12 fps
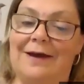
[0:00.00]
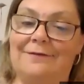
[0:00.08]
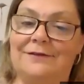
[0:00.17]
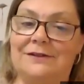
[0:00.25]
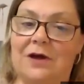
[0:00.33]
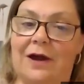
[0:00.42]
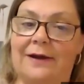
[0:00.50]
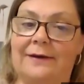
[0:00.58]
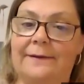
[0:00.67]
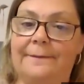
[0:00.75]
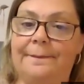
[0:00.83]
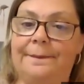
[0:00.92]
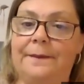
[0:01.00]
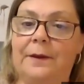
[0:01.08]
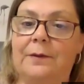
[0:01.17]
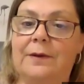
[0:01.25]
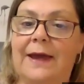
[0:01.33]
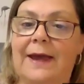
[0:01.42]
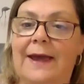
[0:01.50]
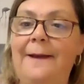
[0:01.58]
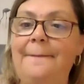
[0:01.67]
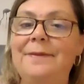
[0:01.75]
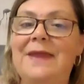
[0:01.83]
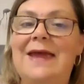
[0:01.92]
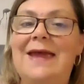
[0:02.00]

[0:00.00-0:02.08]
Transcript: left side. Okay?